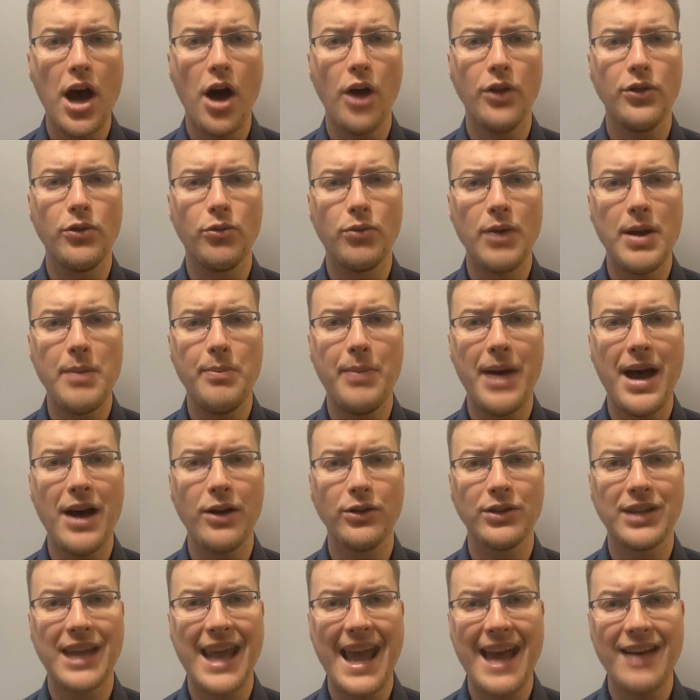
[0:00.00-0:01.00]
on the
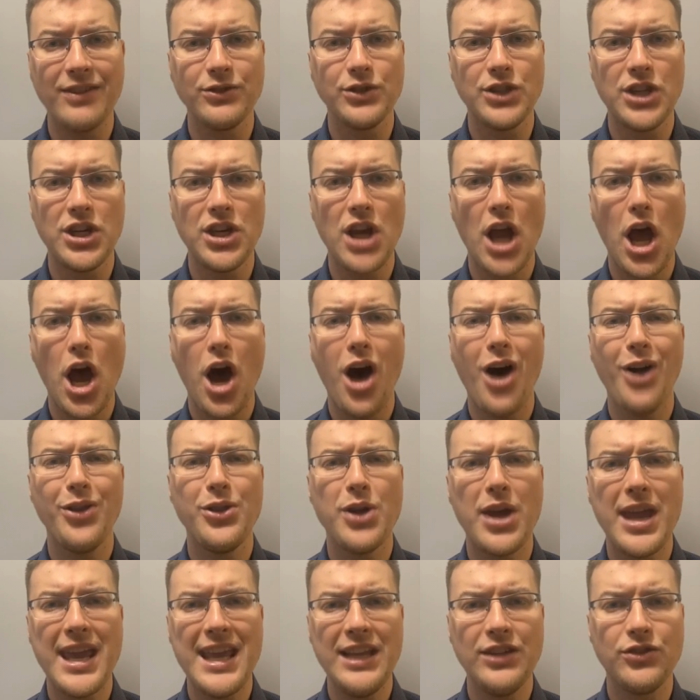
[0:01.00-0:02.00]
rebound, counting on
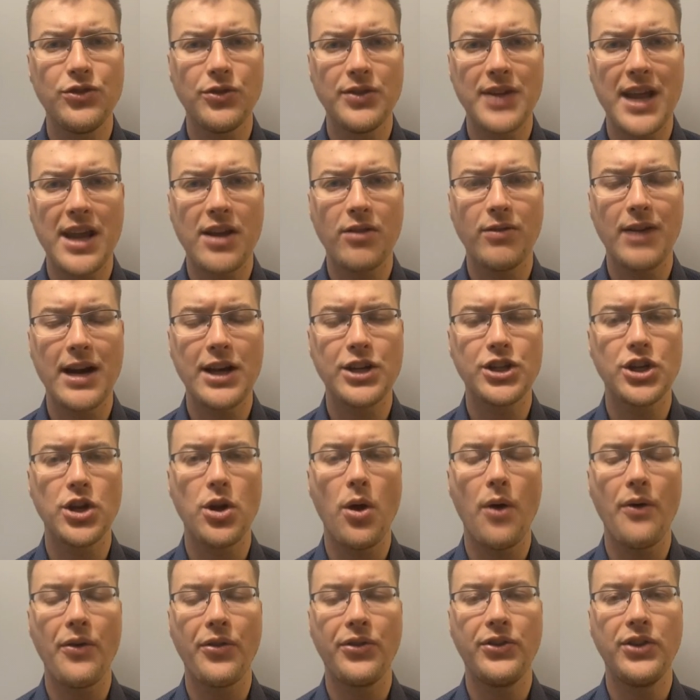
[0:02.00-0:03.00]
the intraday correction
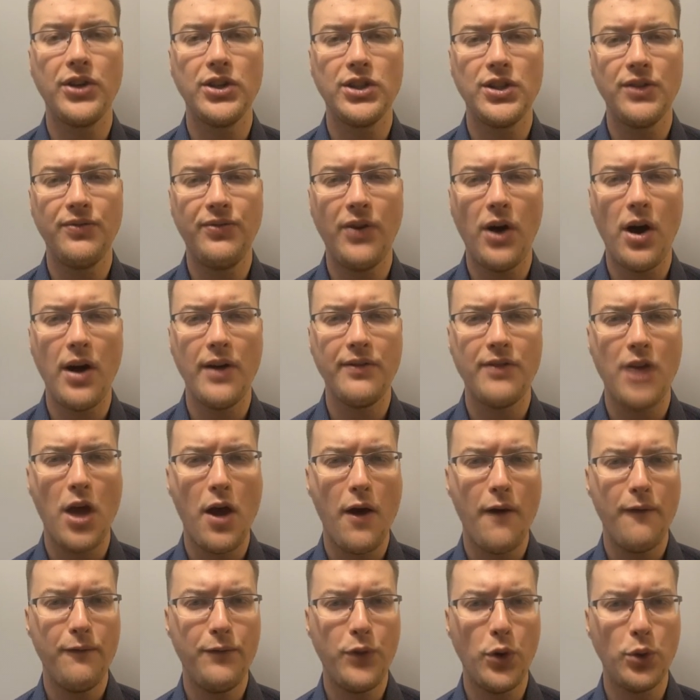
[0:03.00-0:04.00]
of
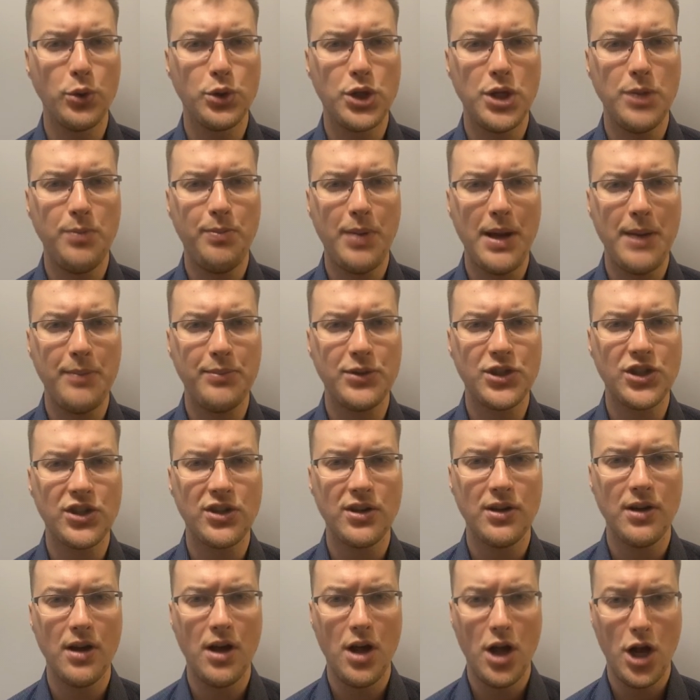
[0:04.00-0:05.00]
35-40
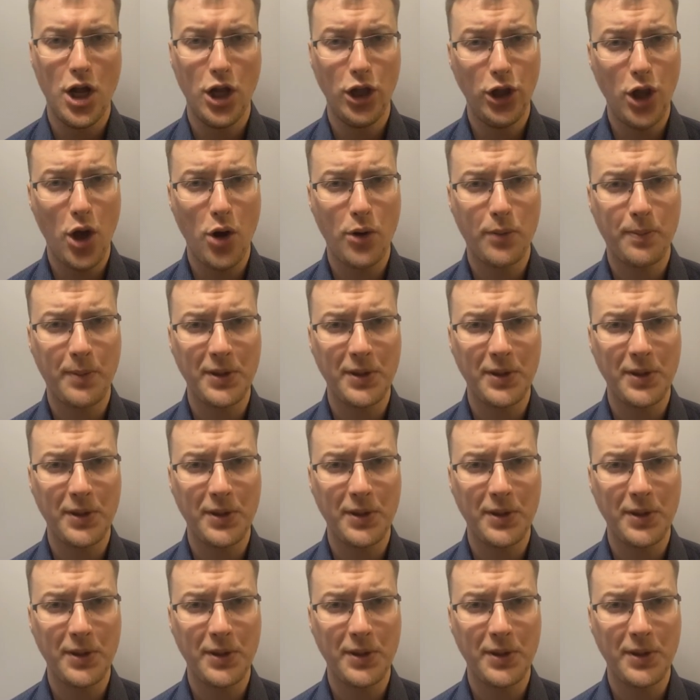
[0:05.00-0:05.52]
pips. Long